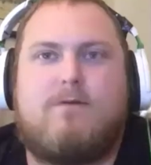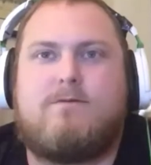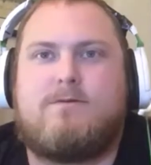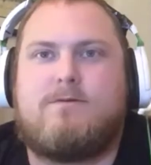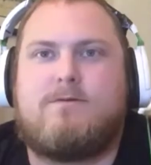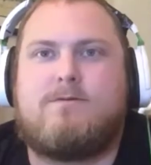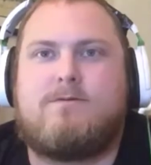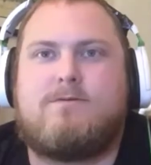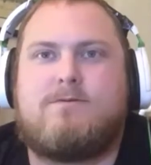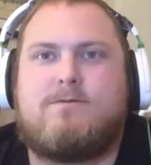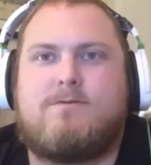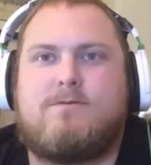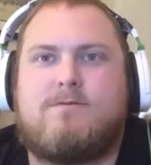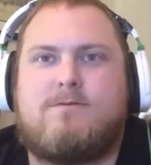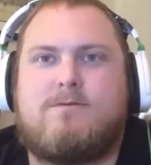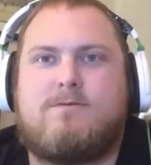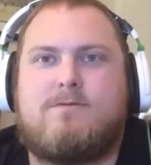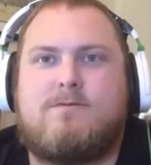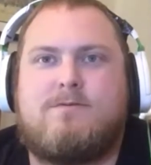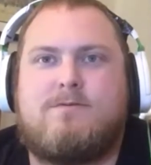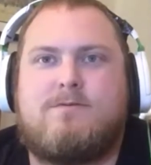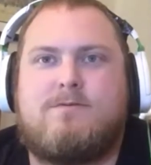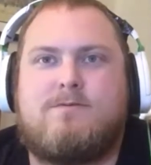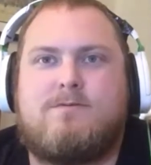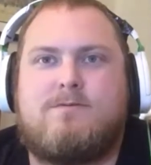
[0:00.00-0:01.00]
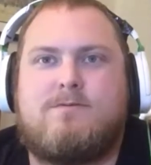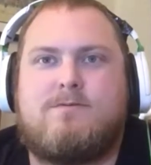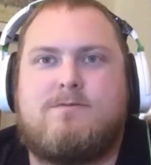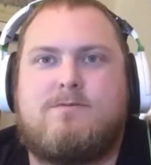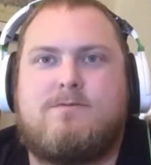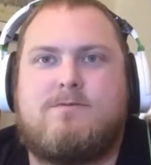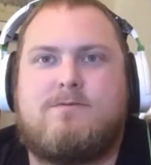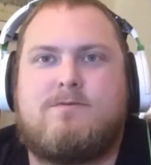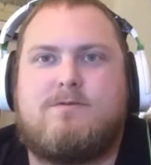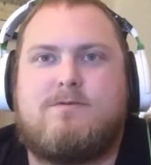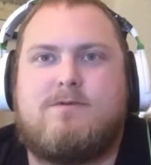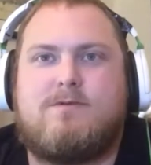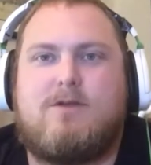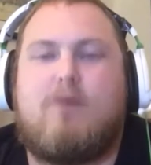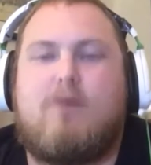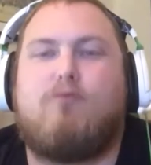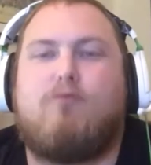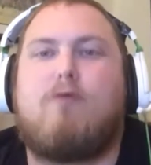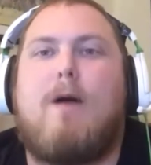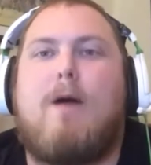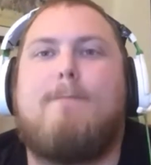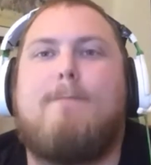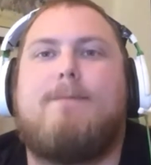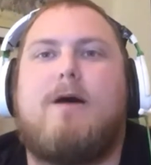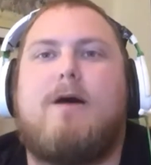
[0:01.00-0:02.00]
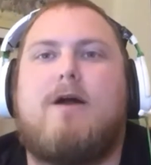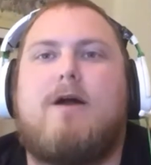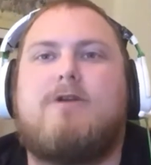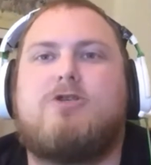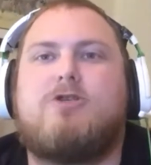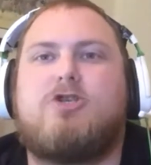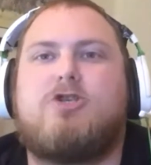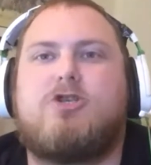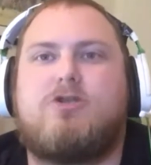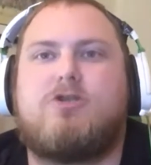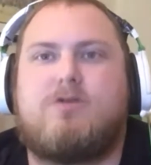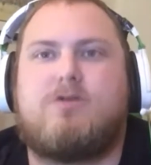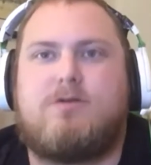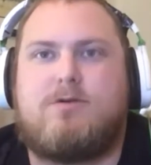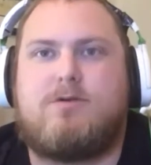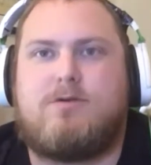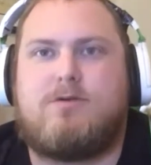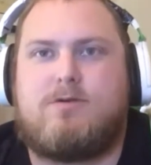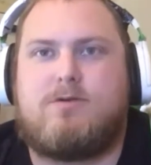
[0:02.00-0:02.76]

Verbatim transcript: A little rum punch.